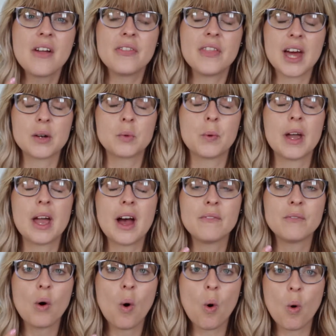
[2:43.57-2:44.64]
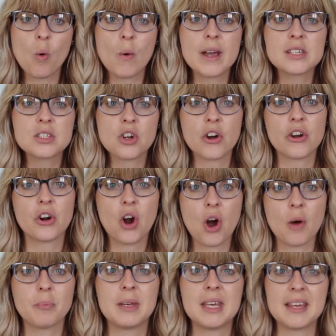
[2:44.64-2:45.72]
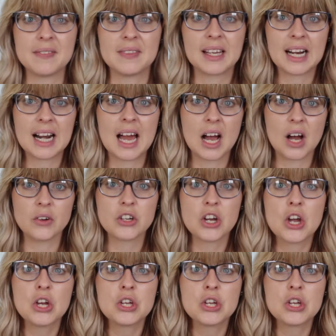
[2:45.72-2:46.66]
That way I've always got a copy in the cloud.